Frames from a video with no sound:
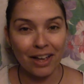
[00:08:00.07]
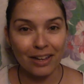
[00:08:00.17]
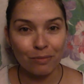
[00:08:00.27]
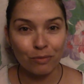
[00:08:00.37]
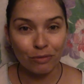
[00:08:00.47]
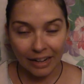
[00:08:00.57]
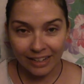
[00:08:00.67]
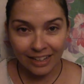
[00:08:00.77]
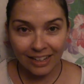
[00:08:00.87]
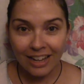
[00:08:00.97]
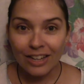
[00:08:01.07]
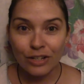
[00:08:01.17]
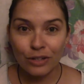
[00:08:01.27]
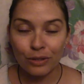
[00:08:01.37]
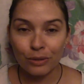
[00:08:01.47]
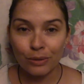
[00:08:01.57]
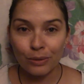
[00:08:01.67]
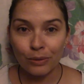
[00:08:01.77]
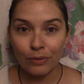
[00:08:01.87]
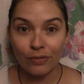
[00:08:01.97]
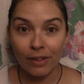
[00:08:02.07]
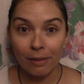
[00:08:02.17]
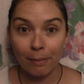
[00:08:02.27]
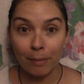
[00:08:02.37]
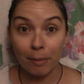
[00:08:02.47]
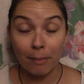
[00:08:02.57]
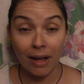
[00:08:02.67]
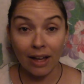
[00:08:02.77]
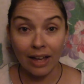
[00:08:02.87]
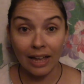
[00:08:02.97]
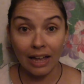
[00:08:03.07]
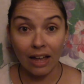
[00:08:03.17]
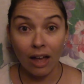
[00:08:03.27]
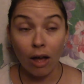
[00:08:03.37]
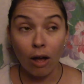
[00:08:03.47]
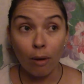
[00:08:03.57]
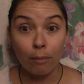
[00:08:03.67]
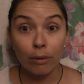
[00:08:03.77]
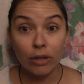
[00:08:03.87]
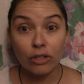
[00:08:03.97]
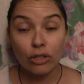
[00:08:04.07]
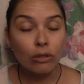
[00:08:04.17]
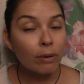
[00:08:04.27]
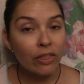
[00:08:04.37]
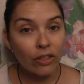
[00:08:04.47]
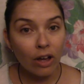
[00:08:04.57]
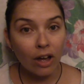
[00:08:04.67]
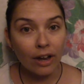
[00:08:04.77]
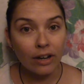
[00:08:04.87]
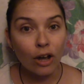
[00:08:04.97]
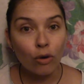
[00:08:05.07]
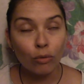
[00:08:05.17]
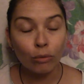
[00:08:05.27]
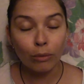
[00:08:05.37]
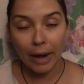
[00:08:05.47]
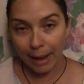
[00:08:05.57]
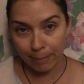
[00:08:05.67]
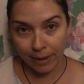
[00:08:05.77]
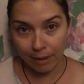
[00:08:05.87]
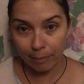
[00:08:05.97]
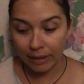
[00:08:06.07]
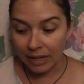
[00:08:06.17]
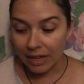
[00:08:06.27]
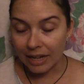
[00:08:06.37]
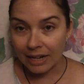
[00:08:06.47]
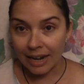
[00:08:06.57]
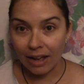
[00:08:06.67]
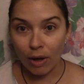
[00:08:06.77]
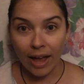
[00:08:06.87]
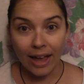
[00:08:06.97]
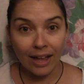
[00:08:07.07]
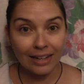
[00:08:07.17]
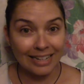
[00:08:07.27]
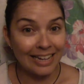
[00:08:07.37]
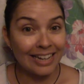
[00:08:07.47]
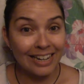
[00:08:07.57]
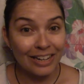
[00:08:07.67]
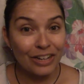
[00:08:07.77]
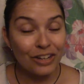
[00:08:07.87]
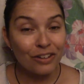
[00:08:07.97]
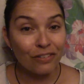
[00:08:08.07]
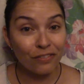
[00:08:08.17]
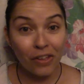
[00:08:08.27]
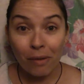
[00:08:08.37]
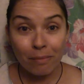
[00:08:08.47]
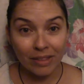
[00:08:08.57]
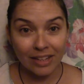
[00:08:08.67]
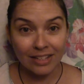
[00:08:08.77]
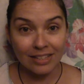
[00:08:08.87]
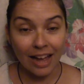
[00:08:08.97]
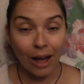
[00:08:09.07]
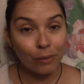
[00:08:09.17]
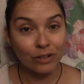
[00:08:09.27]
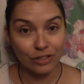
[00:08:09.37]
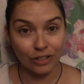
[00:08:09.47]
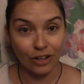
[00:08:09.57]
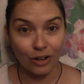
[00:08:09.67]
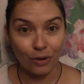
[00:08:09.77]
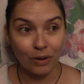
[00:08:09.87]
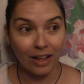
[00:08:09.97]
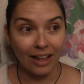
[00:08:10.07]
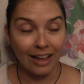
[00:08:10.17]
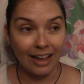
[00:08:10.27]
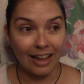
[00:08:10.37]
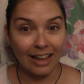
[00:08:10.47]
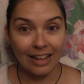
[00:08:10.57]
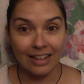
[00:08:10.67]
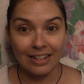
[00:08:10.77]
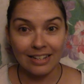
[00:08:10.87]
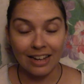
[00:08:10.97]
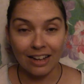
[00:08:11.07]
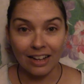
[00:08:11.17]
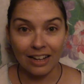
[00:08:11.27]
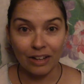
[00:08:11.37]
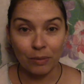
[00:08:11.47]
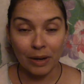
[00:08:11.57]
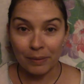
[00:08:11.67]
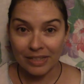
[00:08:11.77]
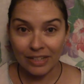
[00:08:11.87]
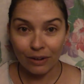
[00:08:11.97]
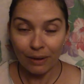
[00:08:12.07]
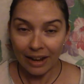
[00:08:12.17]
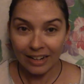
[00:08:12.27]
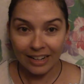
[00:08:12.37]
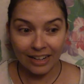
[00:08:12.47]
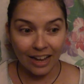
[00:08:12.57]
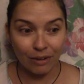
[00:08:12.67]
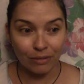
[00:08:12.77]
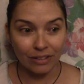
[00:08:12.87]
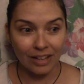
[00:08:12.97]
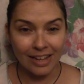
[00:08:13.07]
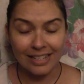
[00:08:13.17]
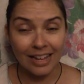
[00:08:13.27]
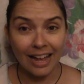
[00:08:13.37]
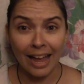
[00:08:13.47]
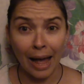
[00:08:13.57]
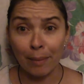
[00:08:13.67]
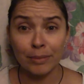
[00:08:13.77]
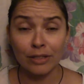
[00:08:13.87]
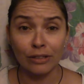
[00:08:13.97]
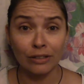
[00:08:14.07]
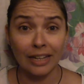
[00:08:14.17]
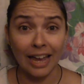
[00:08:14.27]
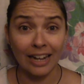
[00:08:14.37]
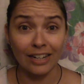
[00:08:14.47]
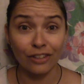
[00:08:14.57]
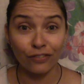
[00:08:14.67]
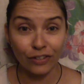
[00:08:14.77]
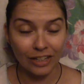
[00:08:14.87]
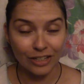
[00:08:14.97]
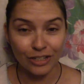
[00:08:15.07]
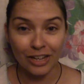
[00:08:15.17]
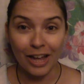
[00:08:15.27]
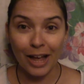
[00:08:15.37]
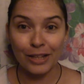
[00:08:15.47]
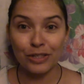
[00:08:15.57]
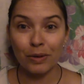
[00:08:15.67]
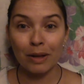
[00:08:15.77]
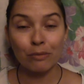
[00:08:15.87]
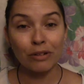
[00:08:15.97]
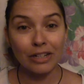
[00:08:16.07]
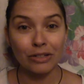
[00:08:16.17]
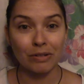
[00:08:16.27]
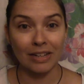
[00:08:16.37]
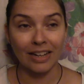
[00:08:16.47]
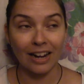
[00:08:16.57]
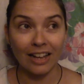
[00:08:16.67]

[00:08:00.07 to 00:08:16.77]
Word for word: I am ready to film my booktubeathon wrap up. Now I did film this hours ago and uh, when I went to go edit it I realized I absolutely hated the footage and so I am redoing it.